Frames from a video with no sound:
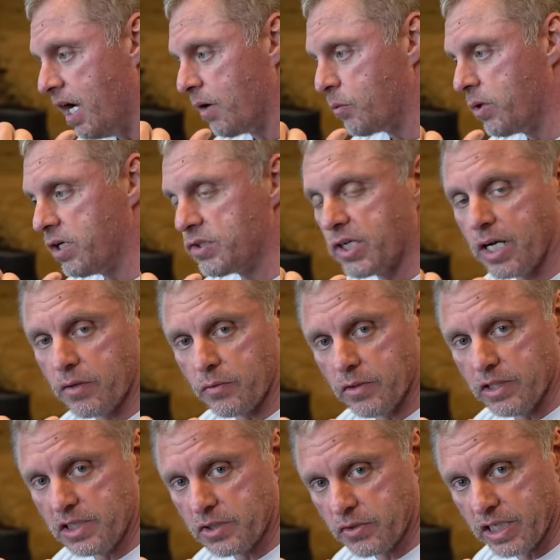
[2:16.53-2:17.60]
I'm gonna try to
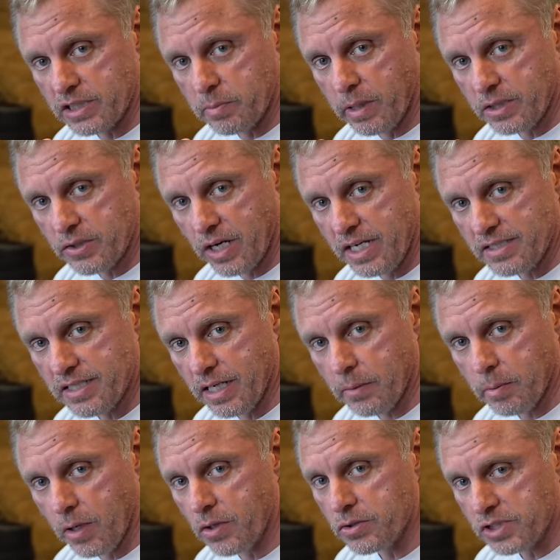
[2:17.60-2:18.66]
really stretch my tricep.
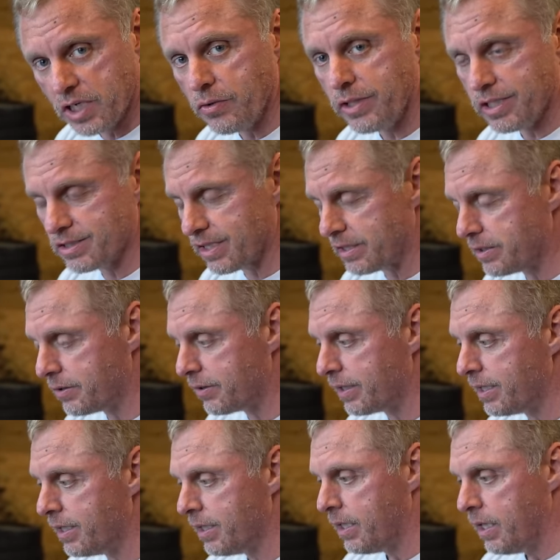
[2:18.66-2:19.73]
I'll show you as I do it.